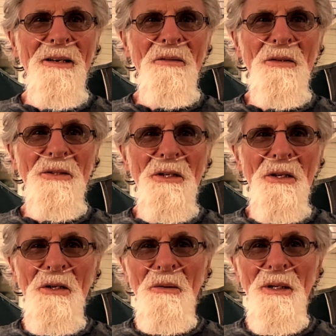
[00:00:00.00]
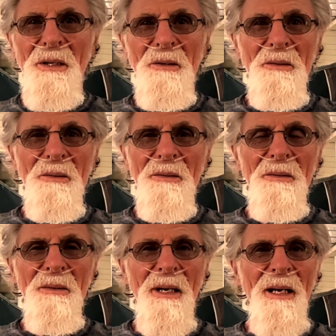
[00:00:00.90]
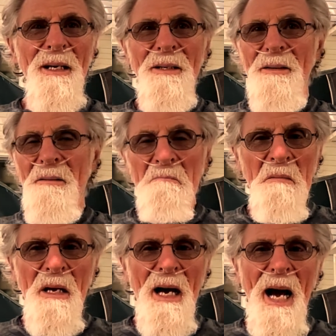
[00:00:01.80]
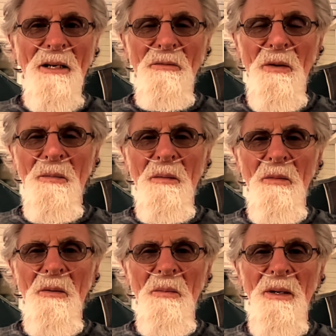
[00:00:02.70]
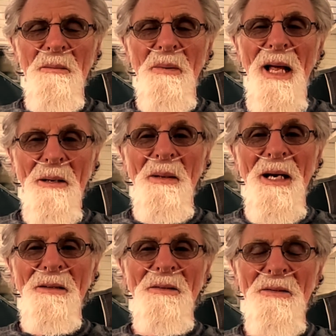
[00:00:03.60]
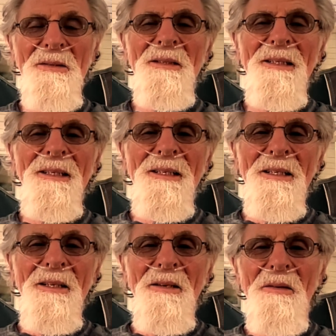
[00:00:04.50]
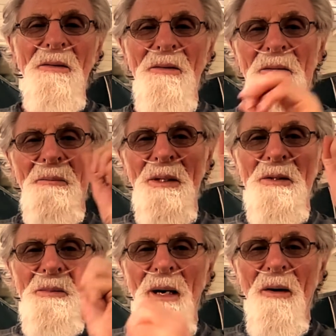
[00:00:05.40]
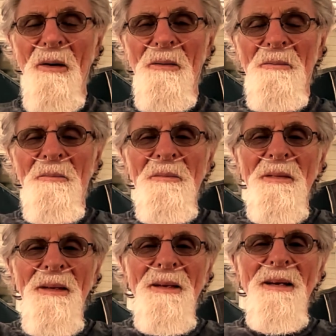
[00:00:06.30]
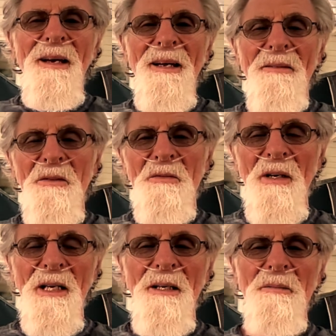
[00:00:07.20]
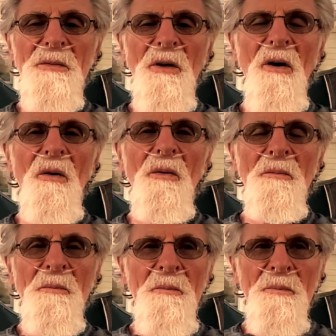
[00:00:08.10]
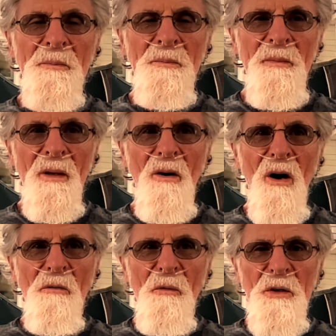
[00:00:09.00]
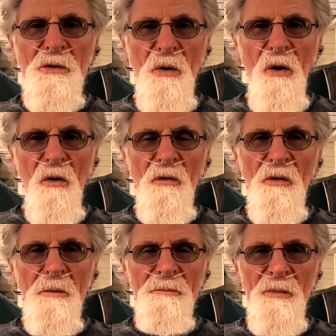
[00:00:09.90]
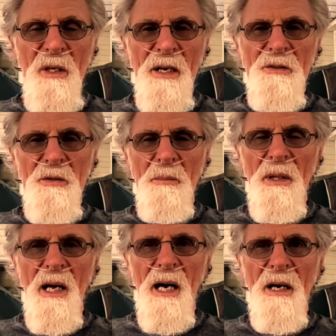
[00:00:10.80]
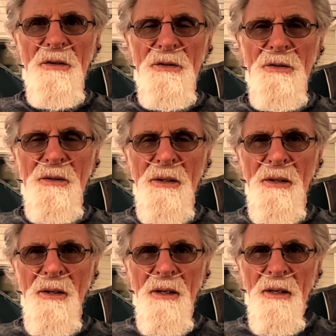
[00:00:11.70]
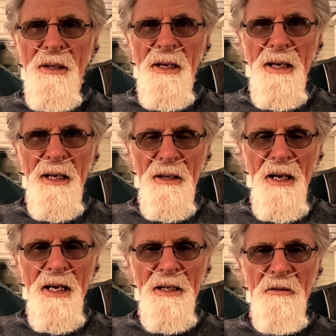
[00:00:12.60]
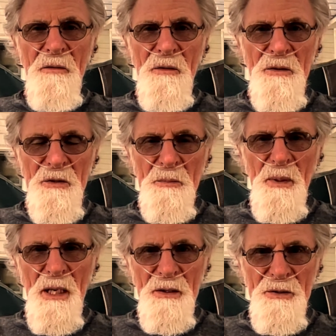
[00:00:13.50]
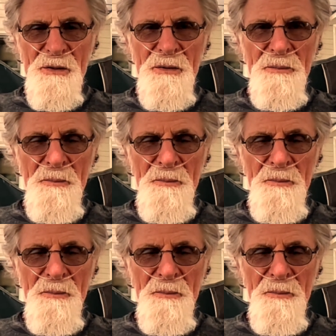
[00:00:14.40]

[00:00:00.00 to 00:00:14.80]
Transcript: was it Huey Newton and I don't remember, but Black Panthers, you know, peace, power. And it was funny. So off we drove, got supplies, and headed for this place